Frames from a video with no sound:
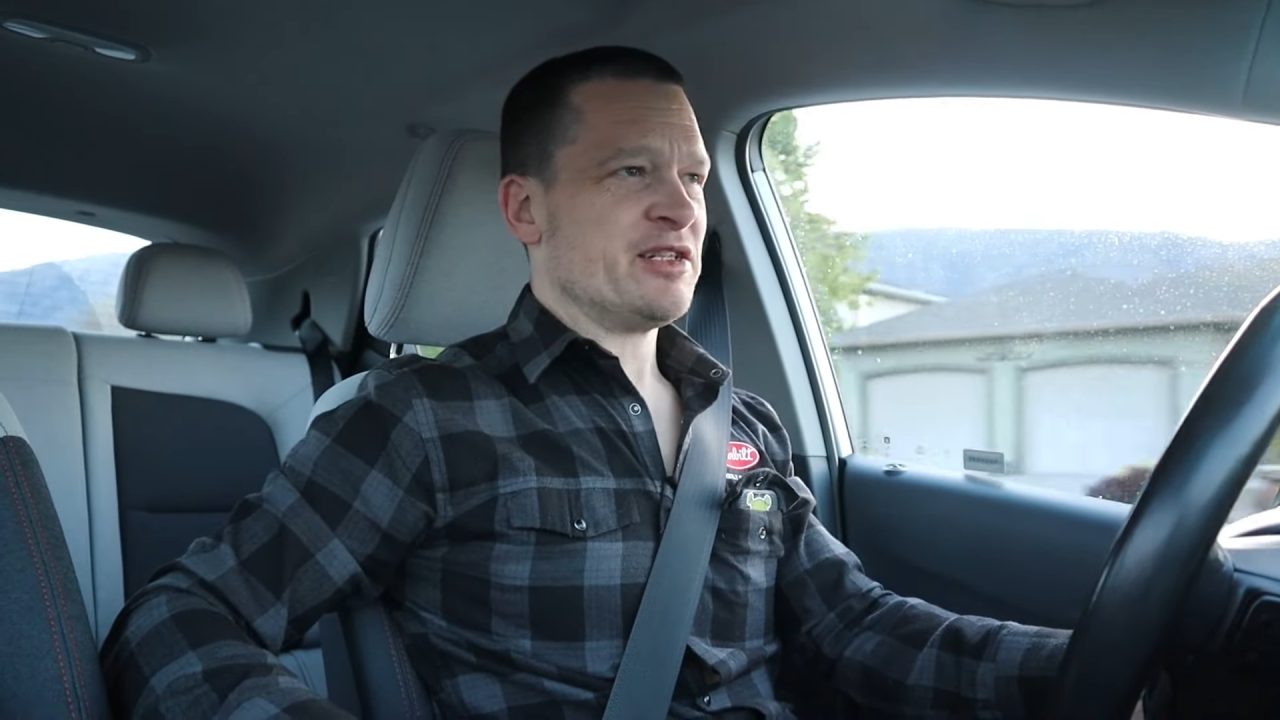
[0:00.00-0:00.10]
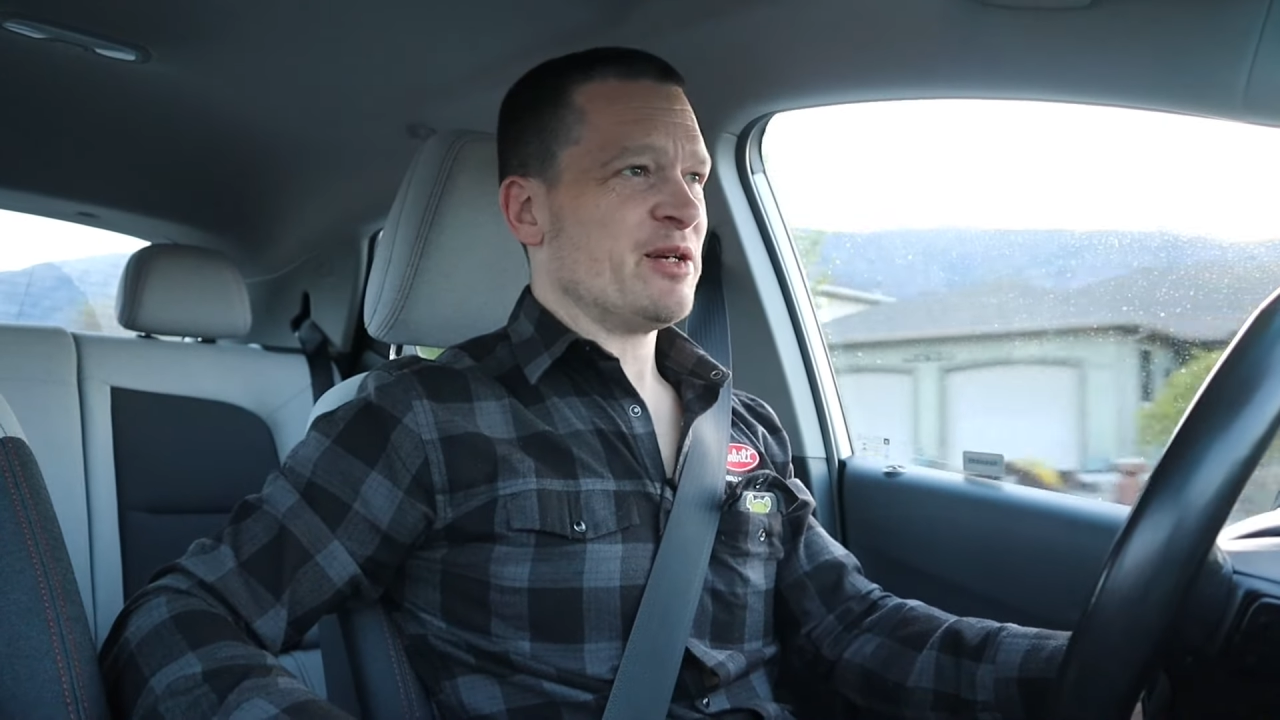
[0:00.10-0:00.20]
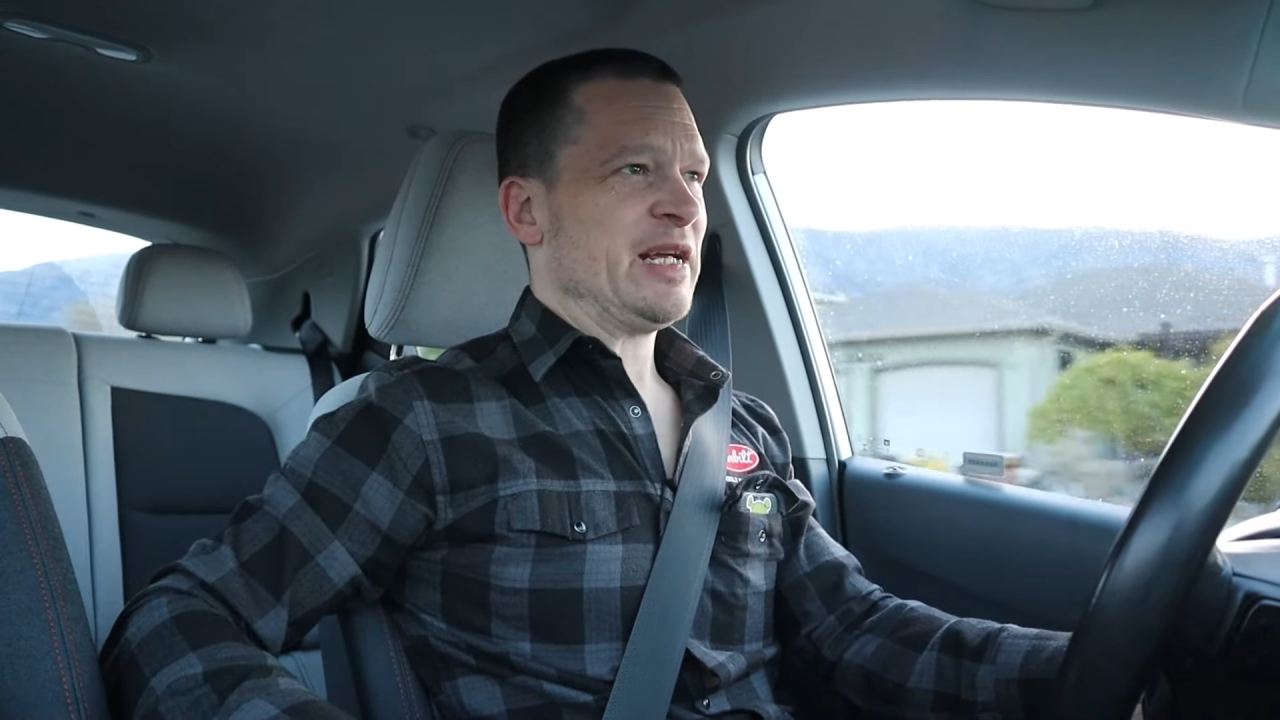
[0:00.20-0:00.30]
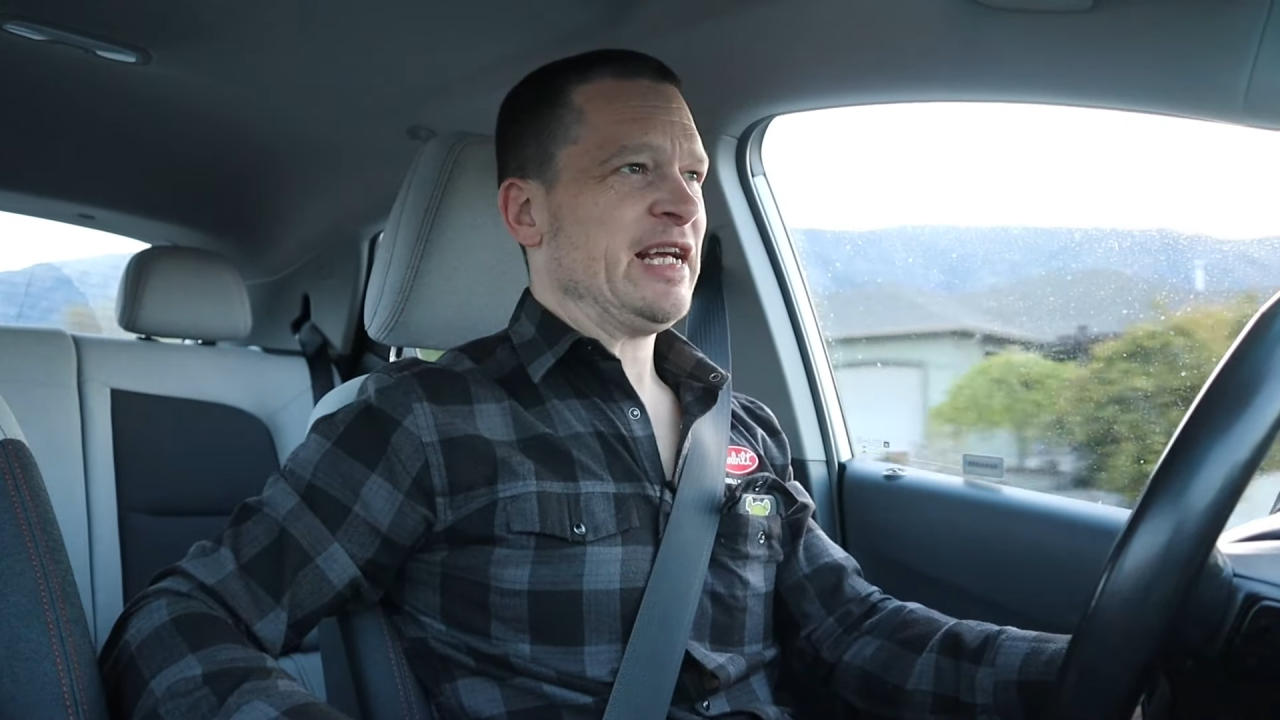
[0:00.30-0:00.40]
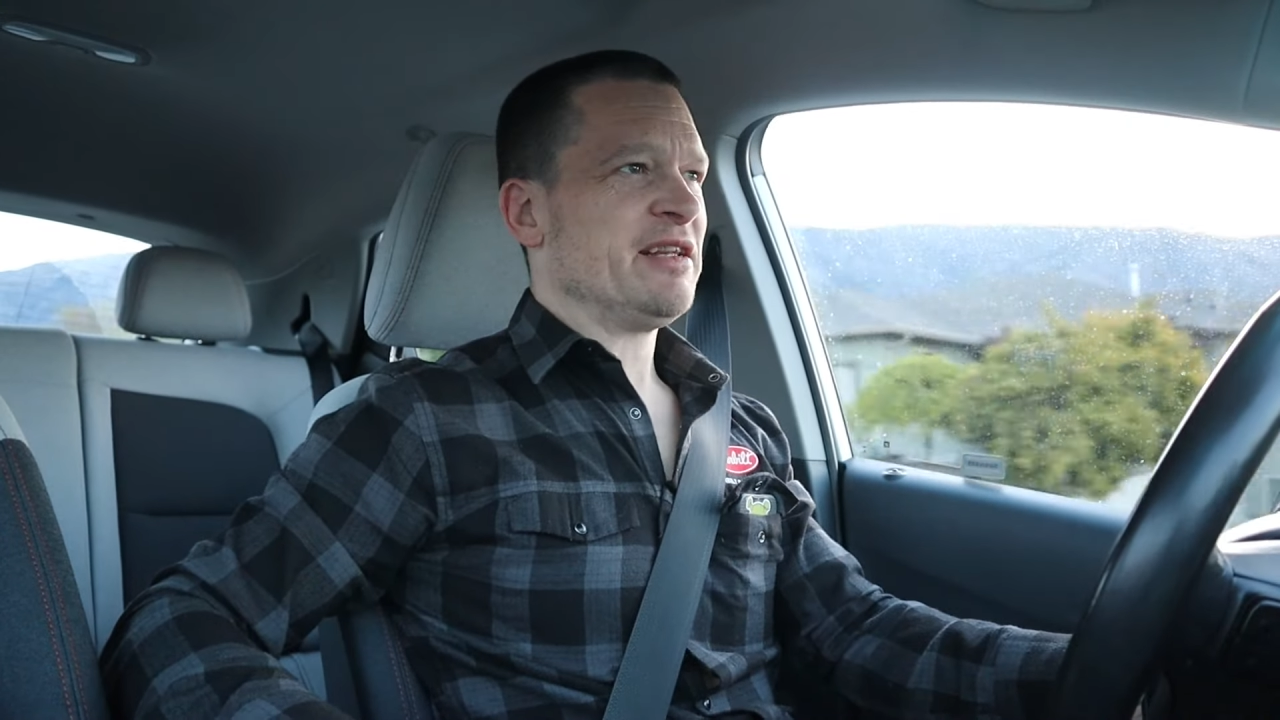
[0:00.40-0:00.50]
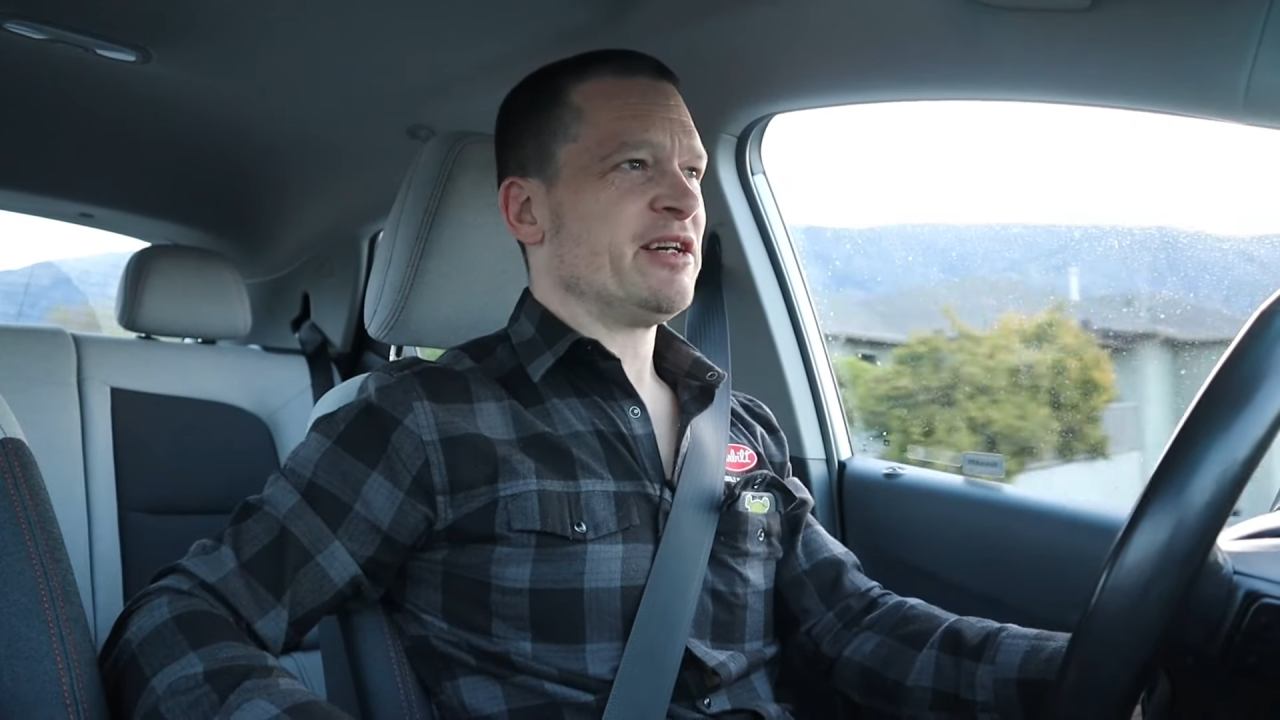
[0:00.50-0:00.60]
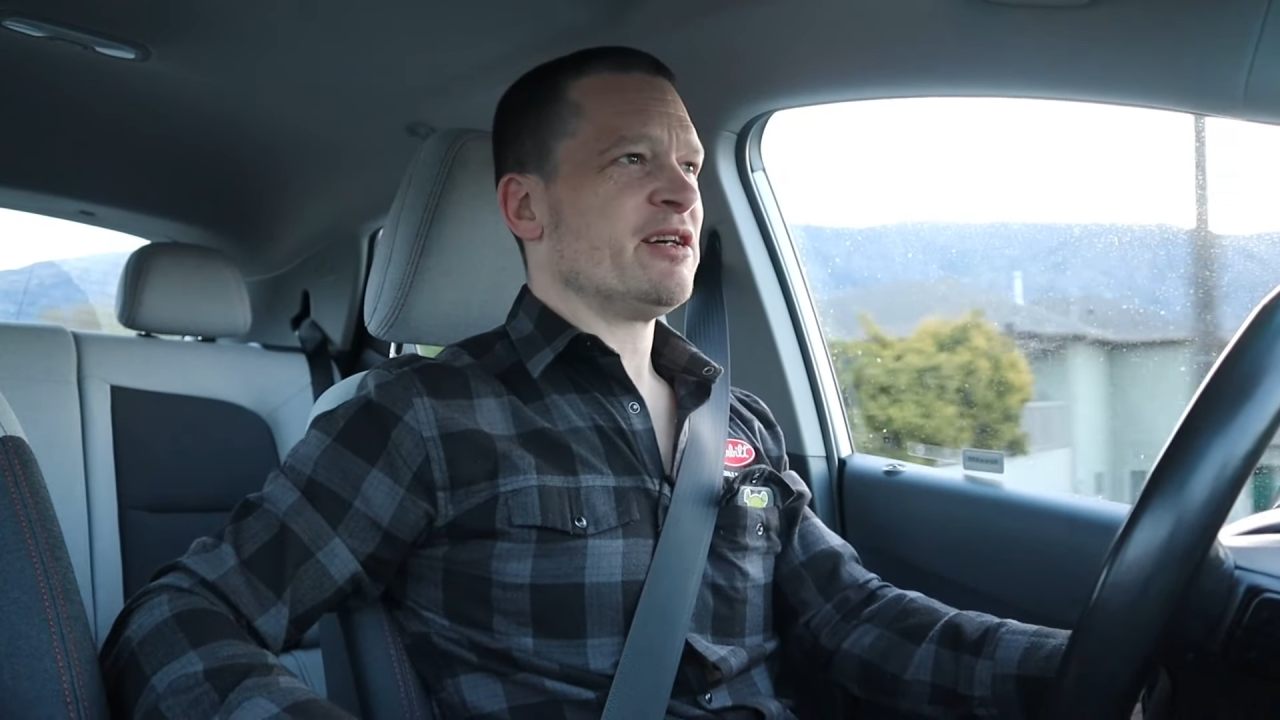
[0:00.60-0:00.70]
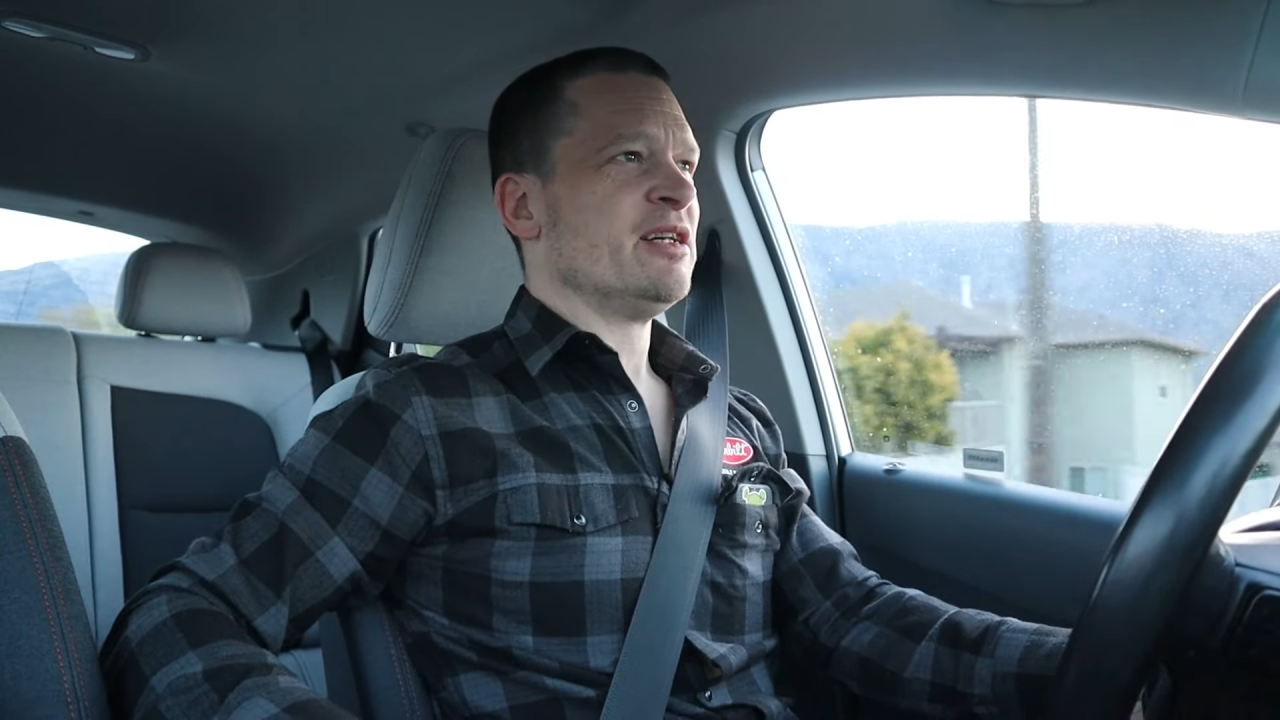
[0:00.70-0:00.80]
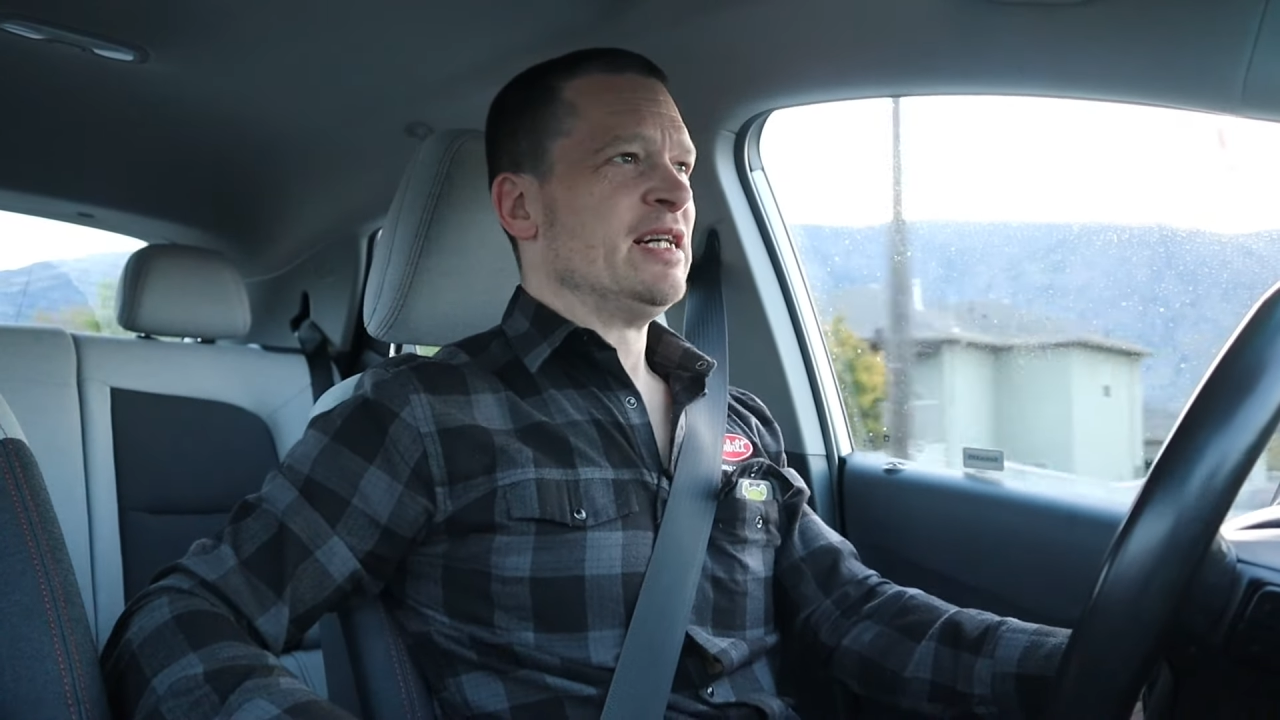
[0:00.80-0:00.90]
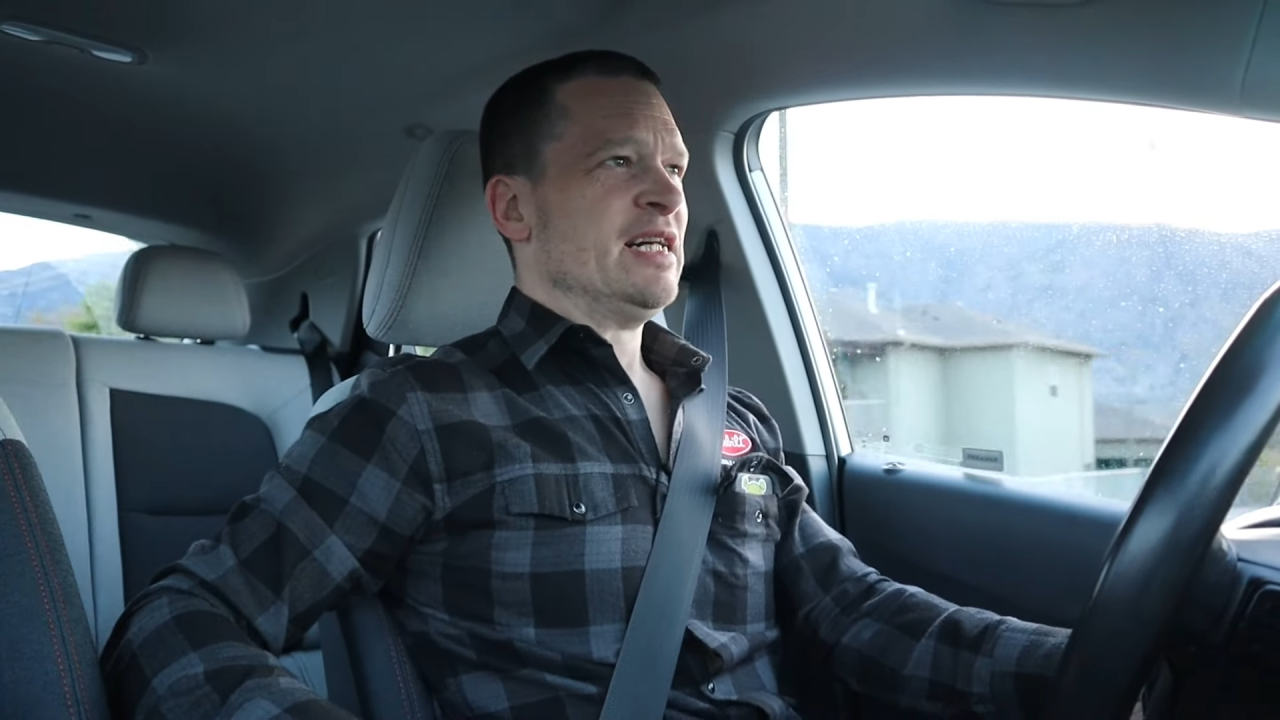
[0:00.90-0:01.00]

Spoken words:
time I get there.